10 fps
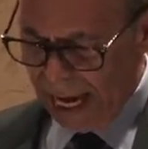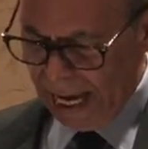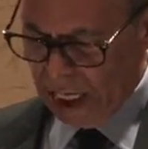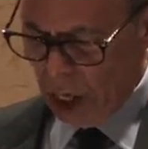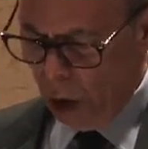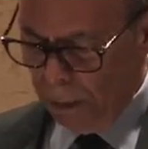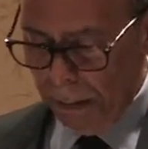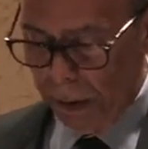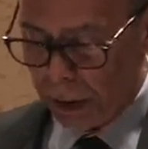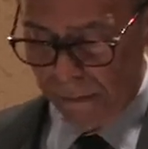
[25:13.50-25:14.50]
And no
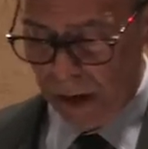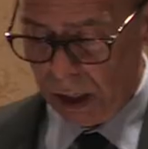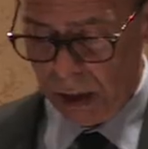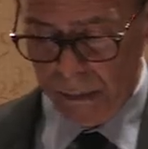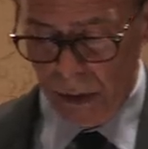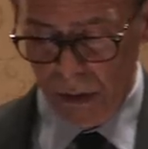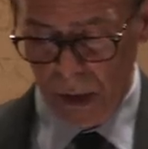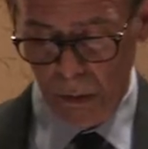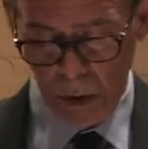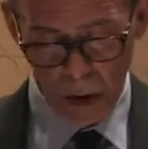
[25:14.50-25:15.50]
members of our community
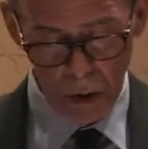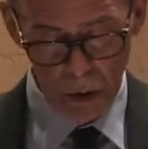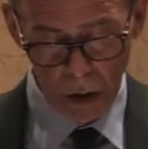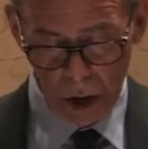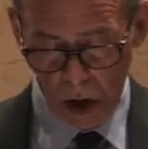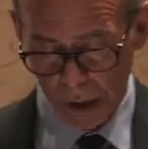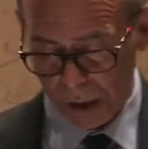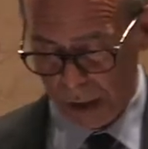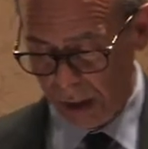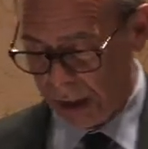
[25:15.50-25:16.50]
were or are
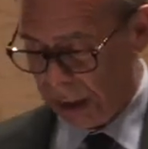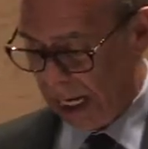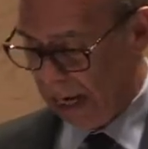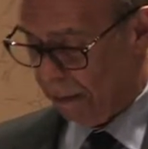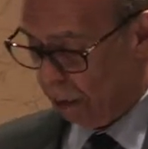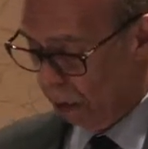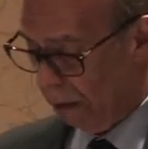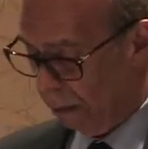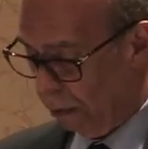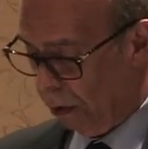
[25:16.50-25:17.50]
still today more
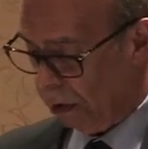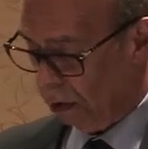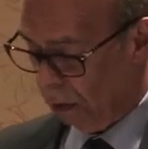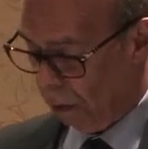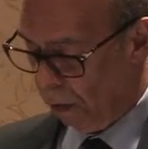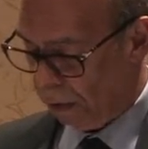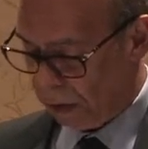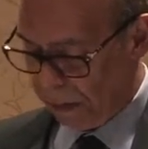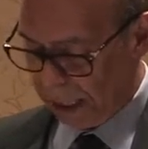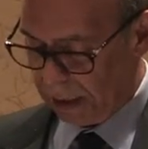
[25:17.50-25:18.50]
important or more
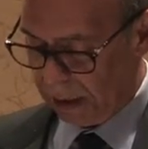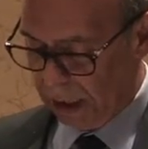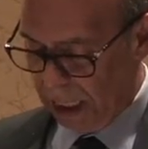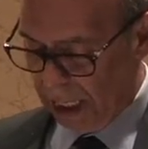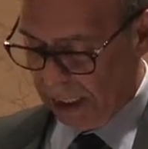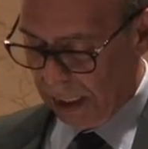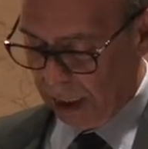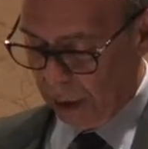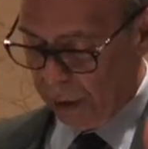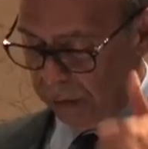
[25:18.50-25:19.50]
respected than
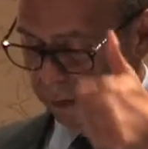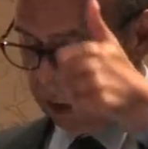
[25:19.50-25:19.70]
those of a